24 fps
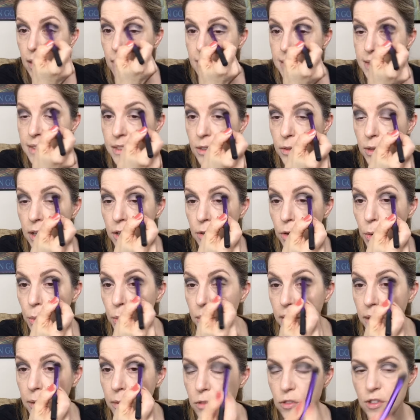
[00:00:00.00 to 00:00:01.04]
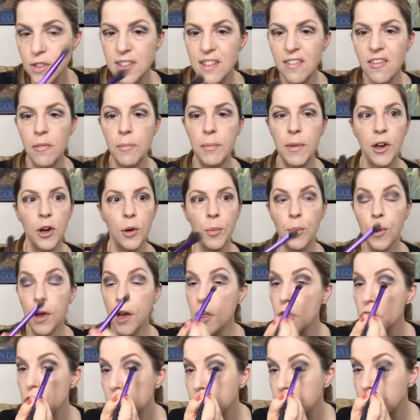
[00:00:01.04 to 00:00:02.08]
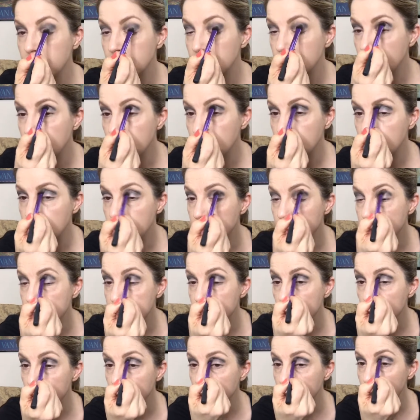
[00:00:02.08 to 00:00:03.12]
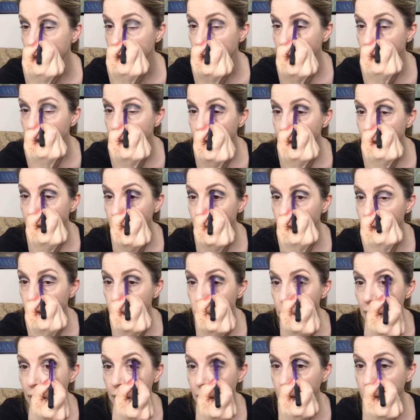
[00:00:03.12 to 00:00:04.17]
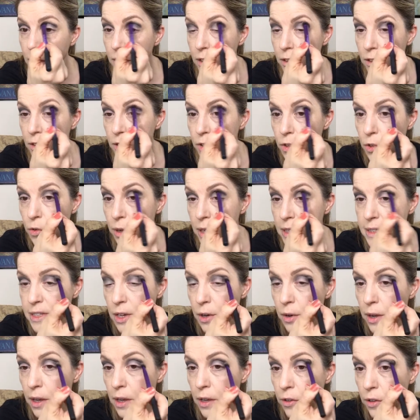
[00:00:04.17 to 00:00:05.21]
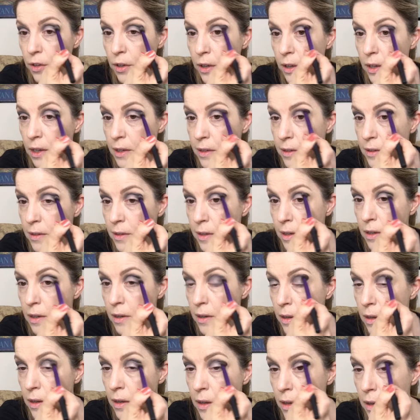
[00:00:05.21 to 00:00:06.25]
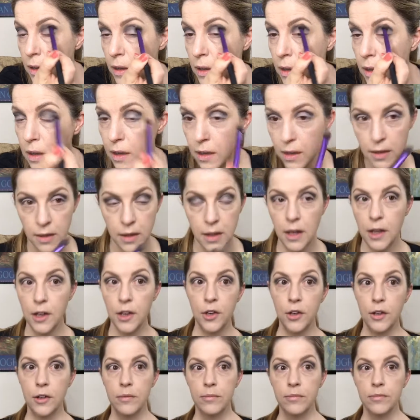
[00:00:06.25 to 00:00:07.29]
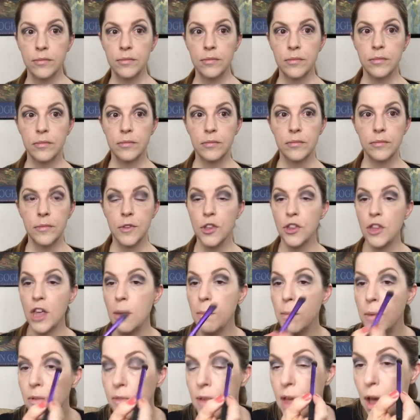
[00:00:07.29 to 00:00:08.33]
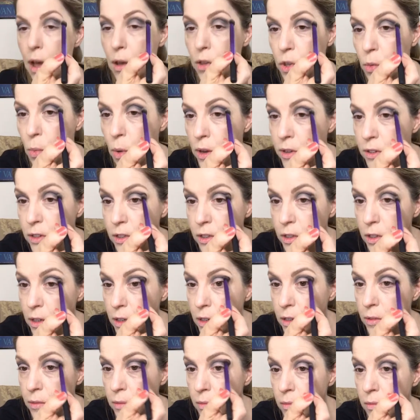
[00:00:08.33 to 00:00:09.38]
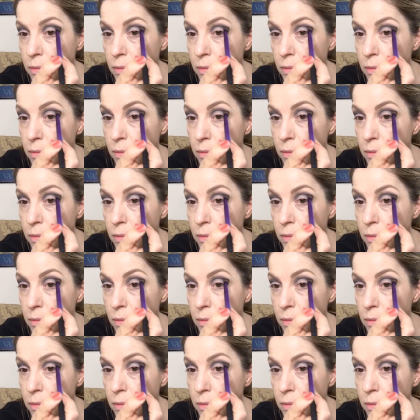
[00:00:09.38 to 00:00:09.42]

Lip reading: This is a really just kind of bigger brush, so you can get, if you angle it into the crease area, you can get a good shape of how you want to look.